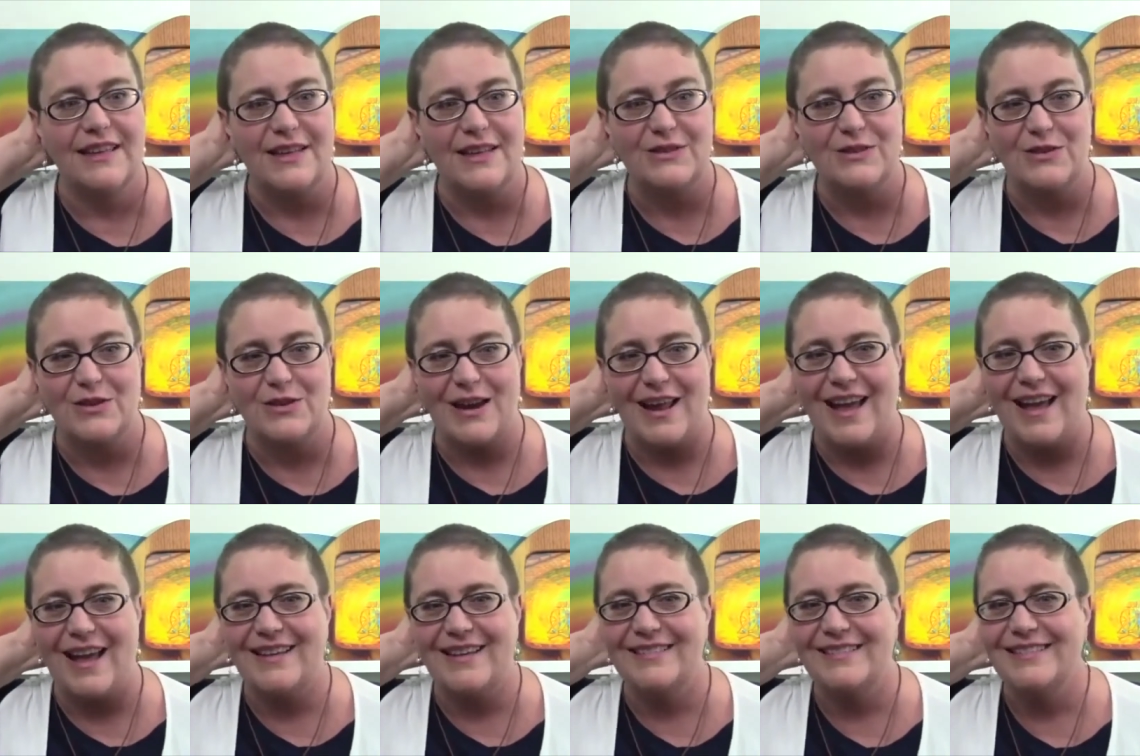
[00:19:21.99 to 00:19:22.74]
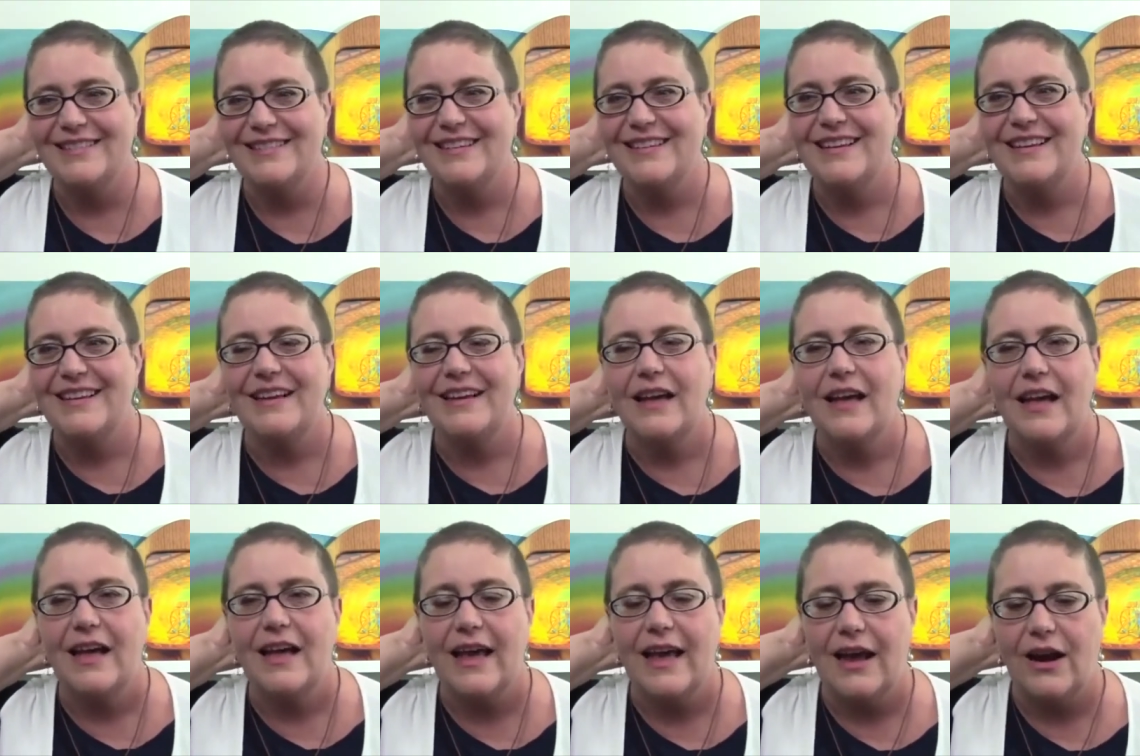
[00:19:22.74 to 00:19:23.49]
yesterday,
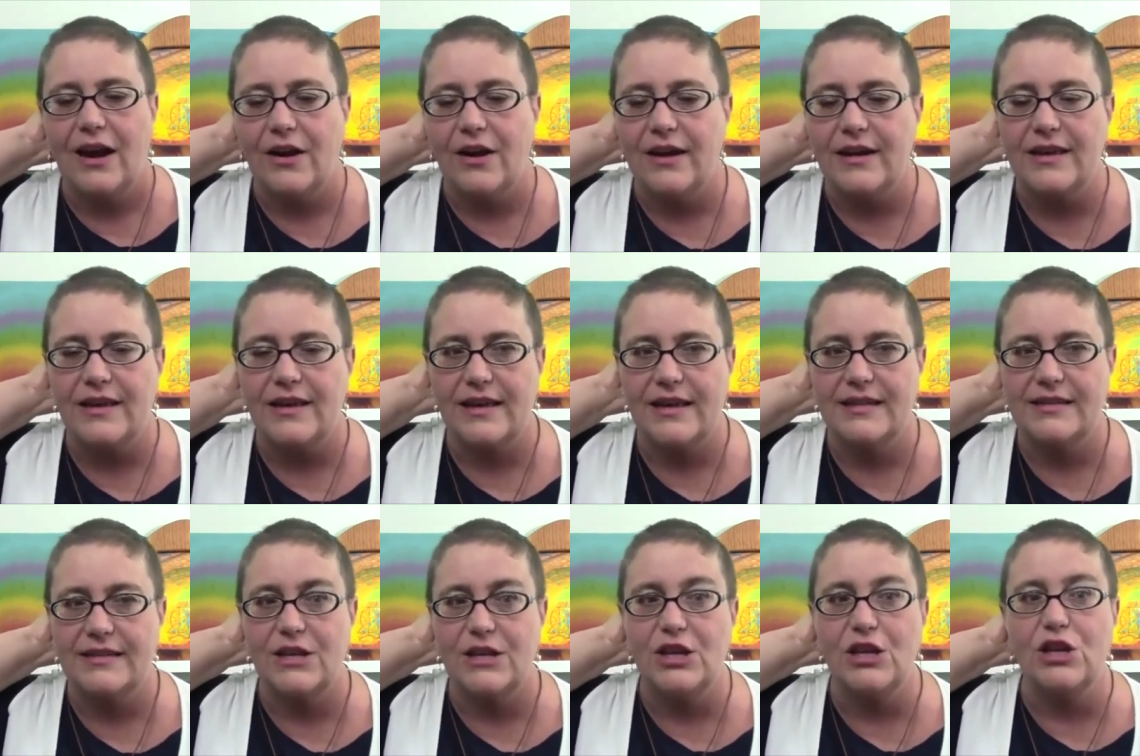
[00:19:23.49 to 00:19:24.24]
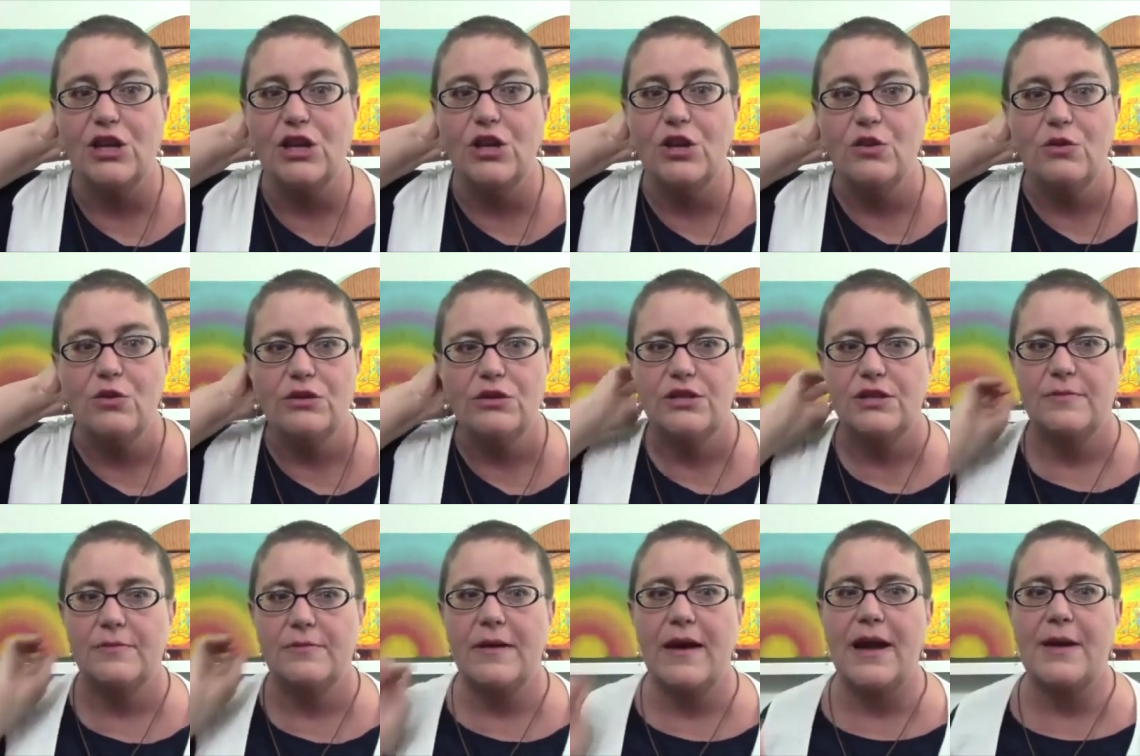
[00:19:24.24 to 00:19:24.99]
Eric is a
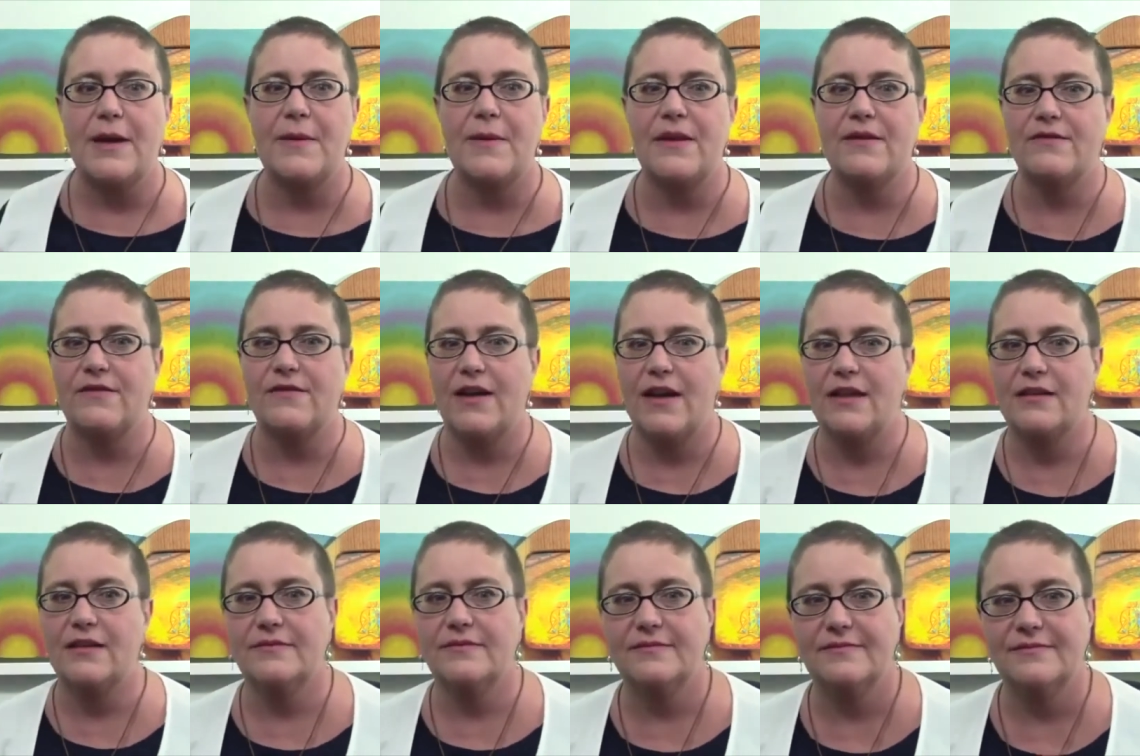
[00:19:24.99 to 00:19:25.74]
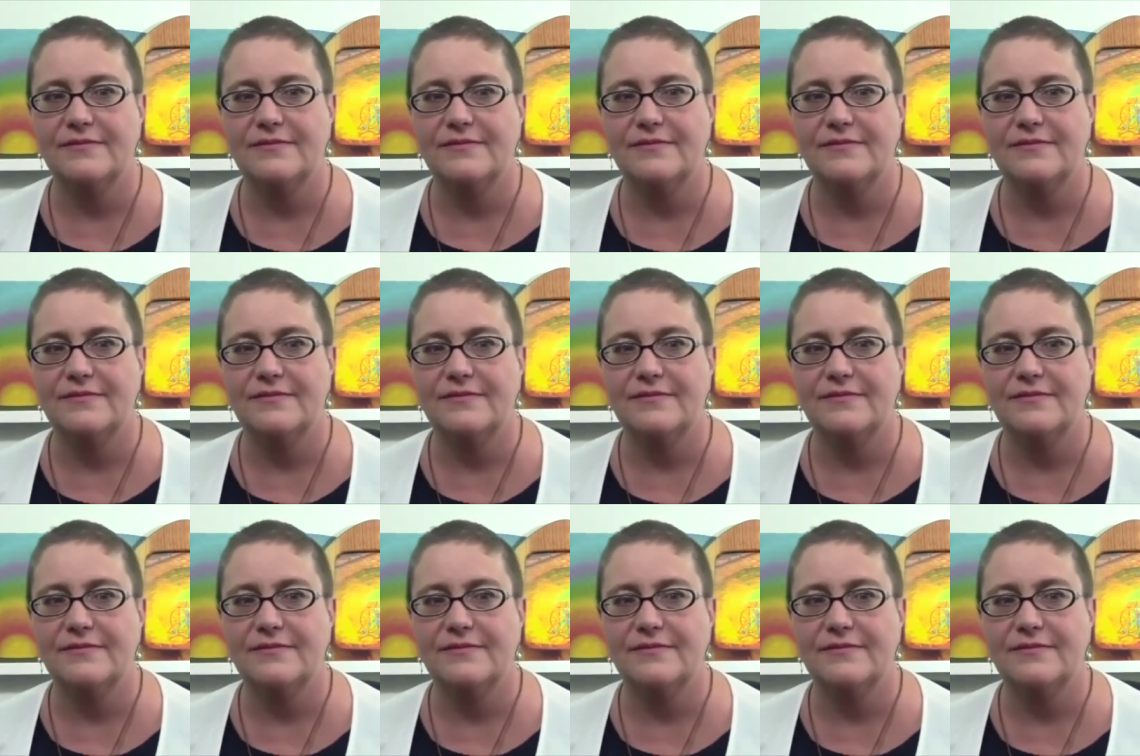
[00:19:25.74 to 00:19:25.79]
huge Pac Man fan.